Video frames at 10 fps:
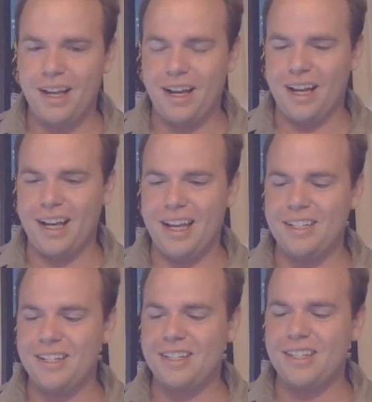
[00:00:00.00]
It
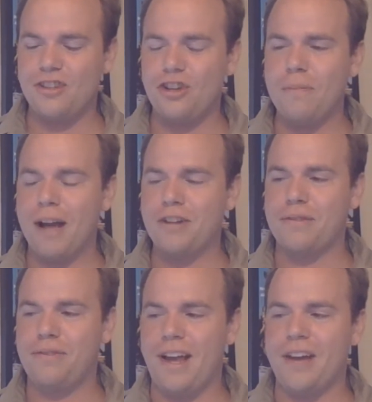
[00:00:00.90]
just Sean
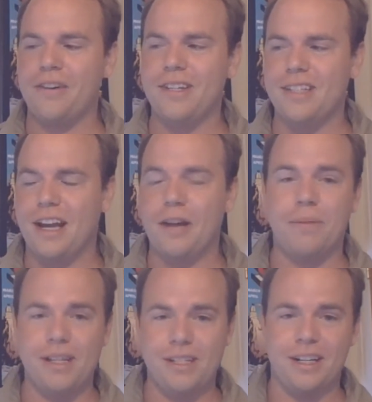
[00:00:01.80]
Patrick Flannery is the guy who
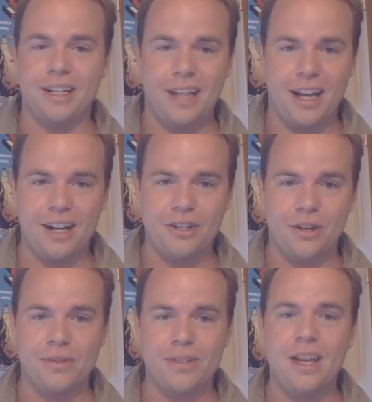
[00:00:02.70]
plays young Indiana
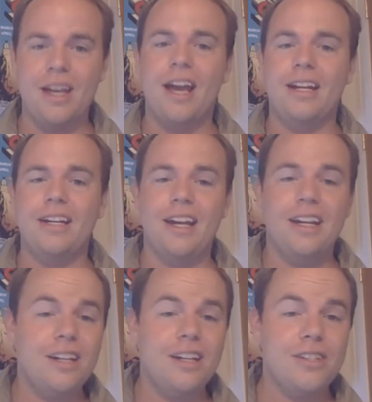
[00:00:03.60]
Jones, and
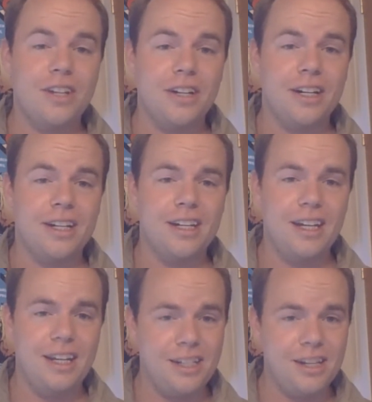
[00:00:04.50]
he does good.
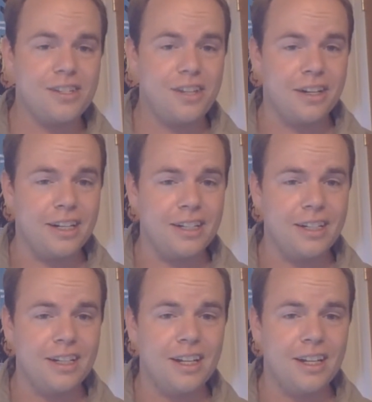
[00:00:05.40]
He does good,